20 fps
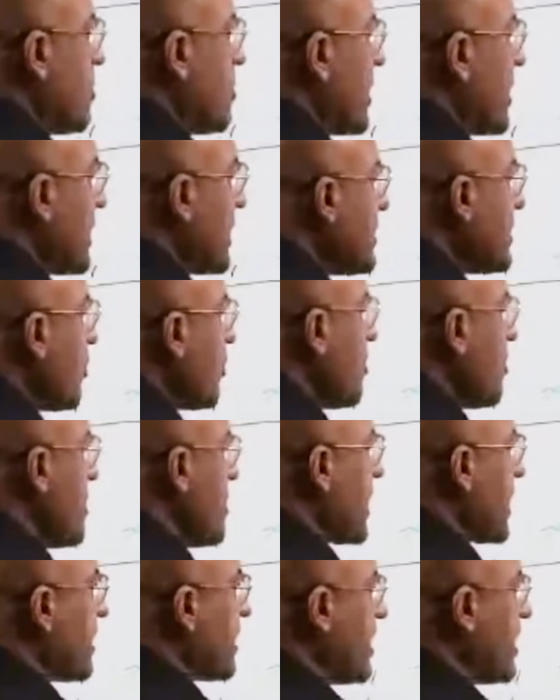But it will
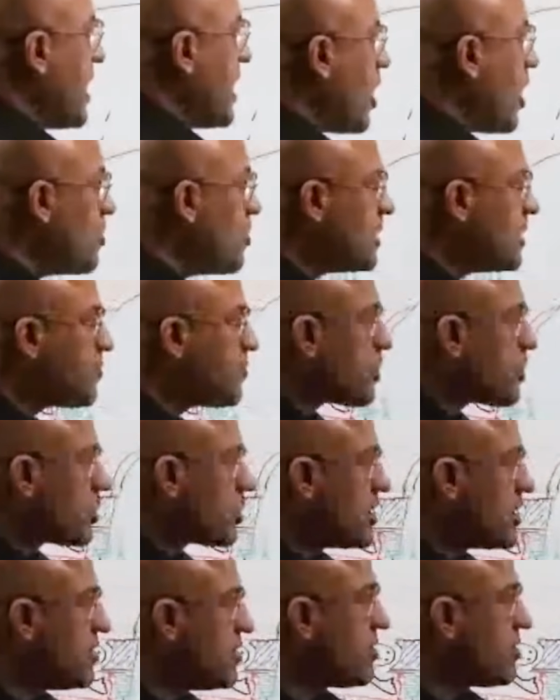make how many
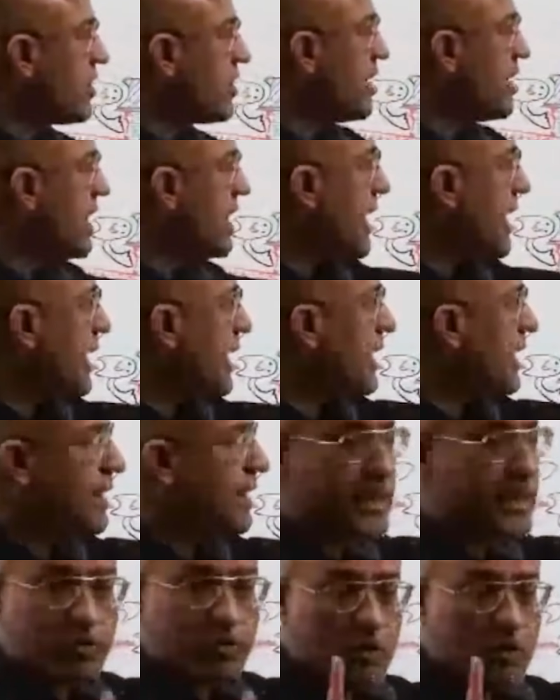proteins?
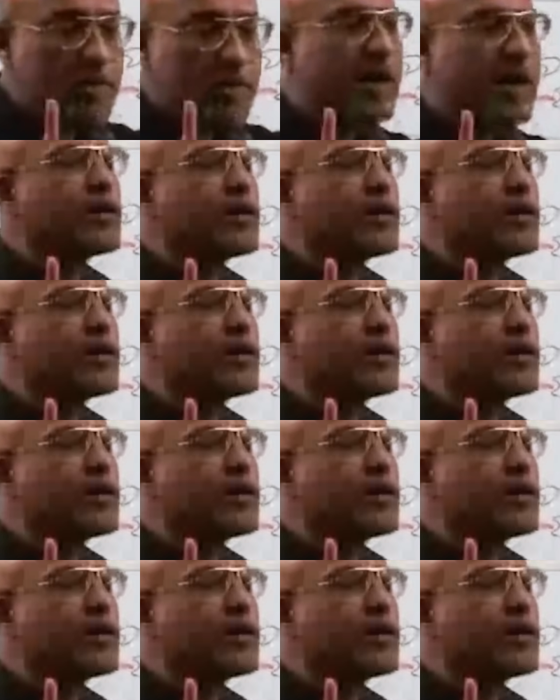It will make